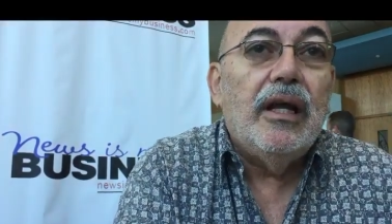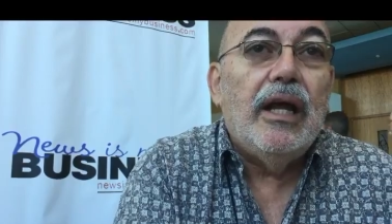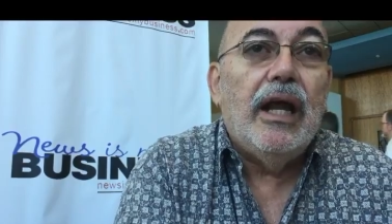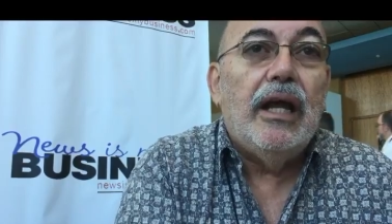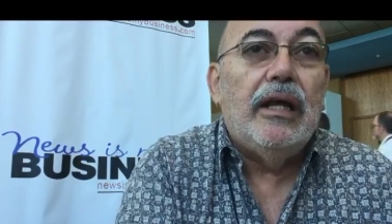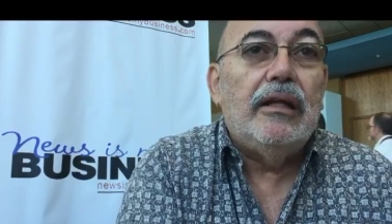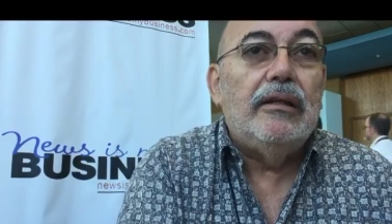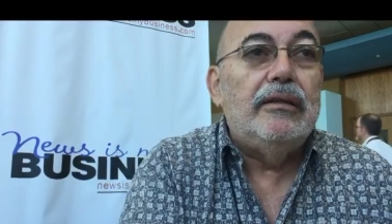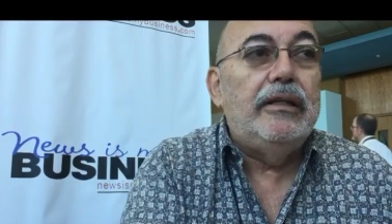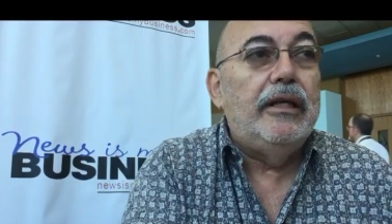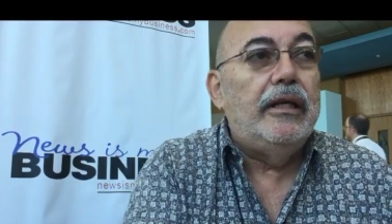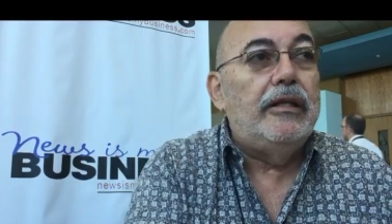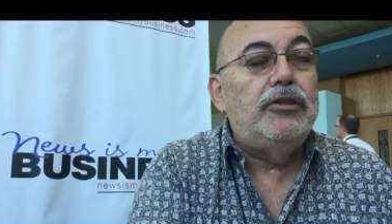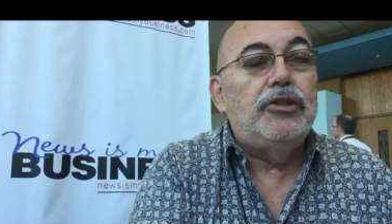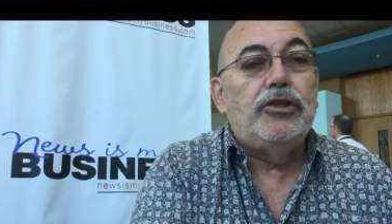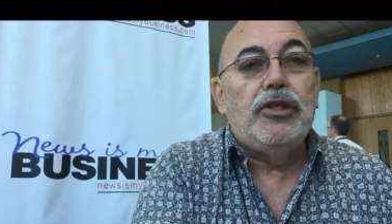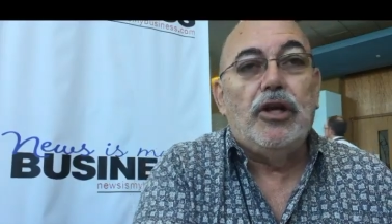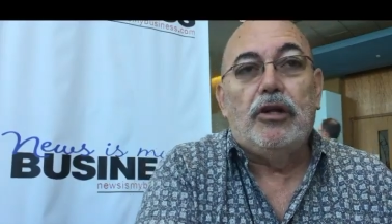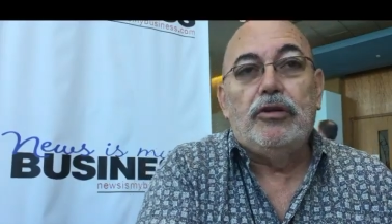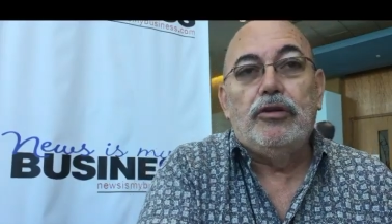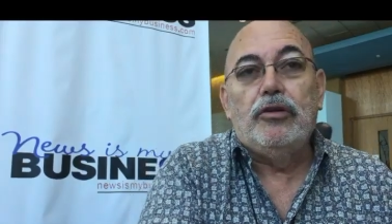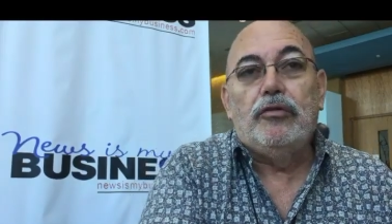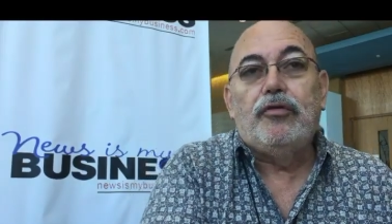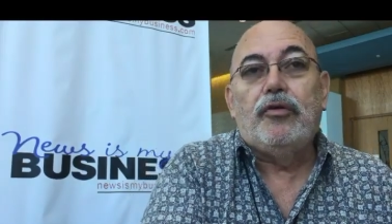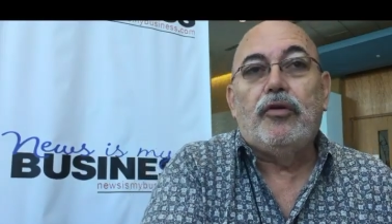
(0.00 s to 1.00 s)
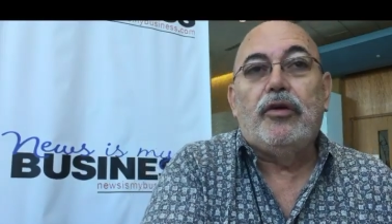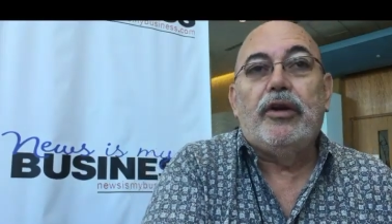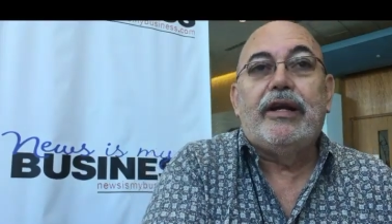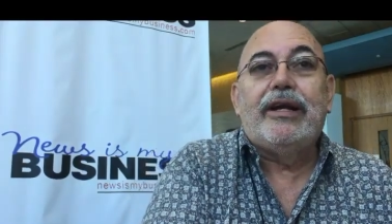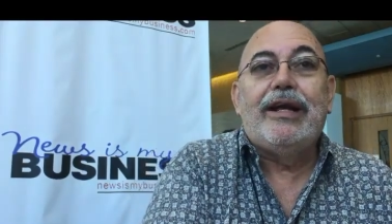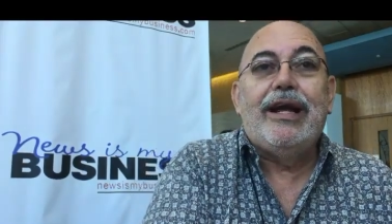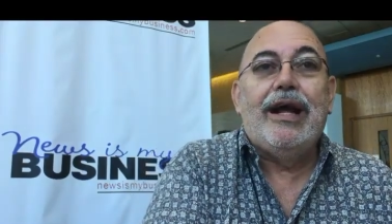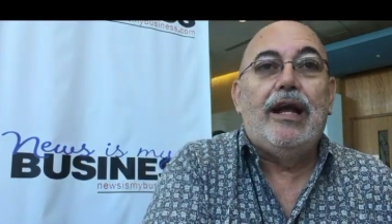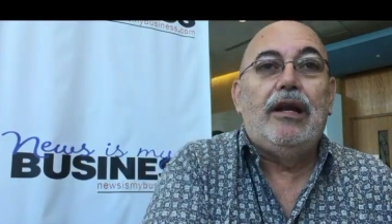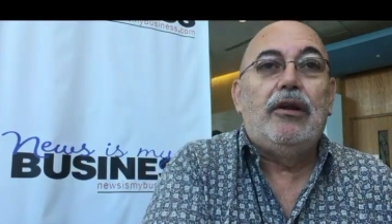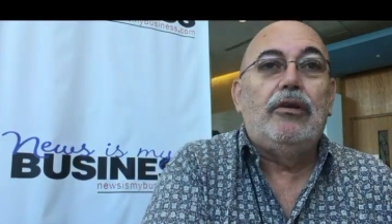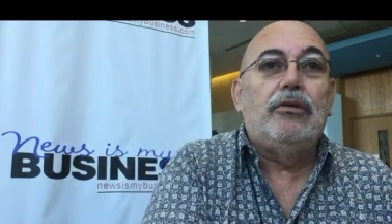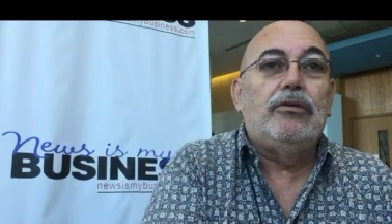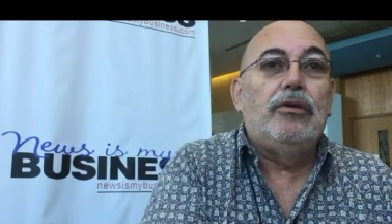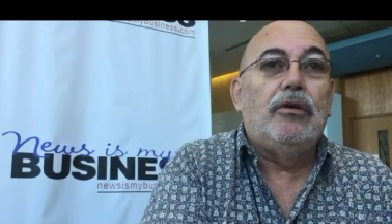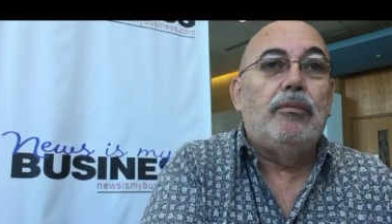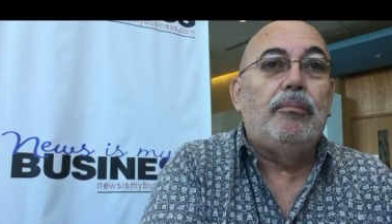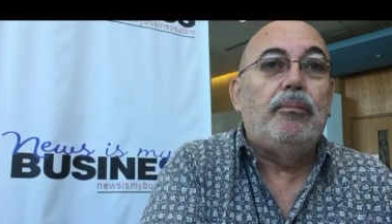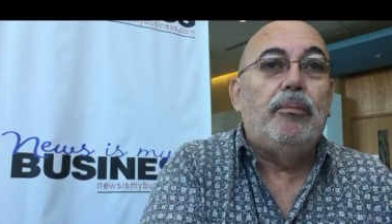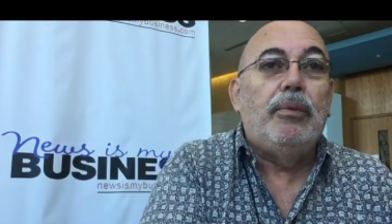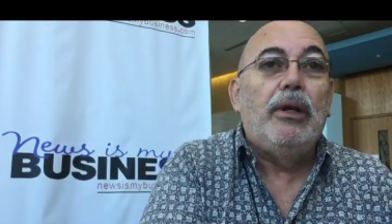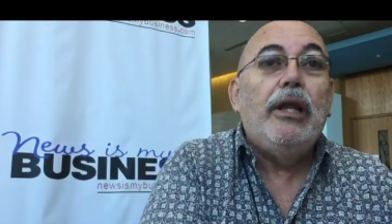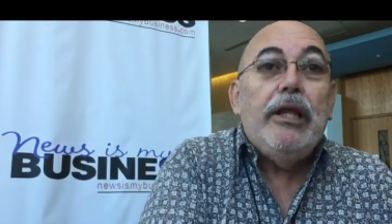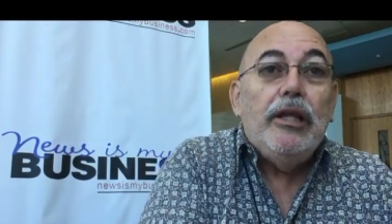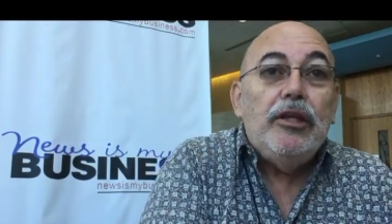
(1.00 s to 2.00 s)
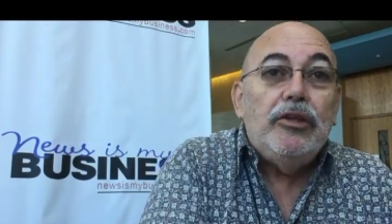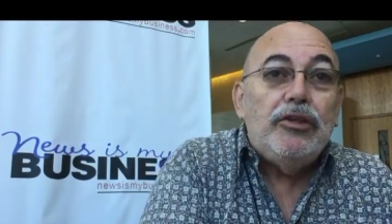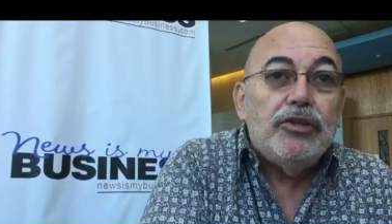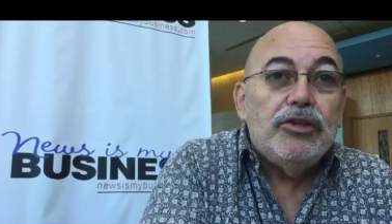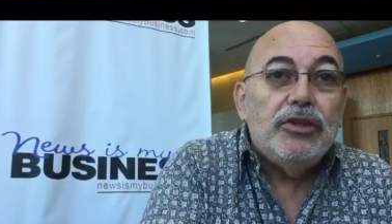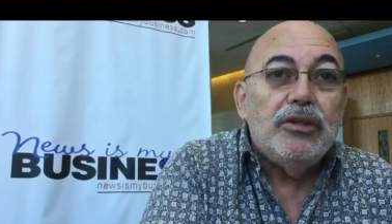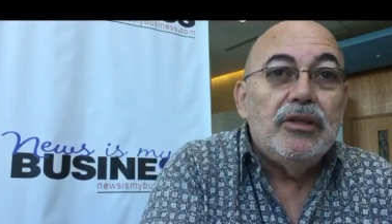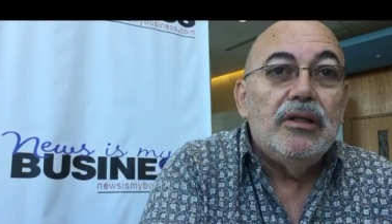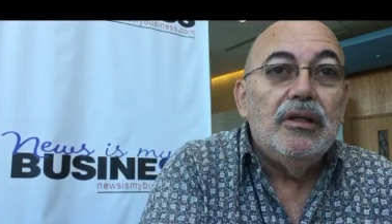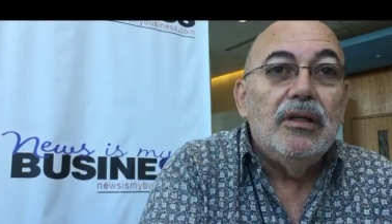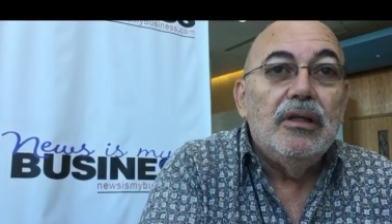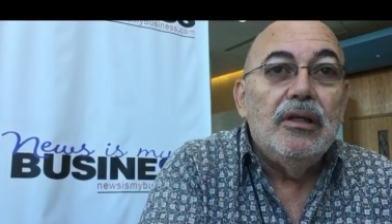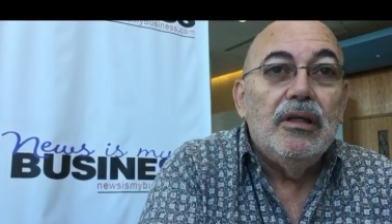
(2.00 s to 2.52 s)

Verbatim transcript: and they charge you for a gallon of bleach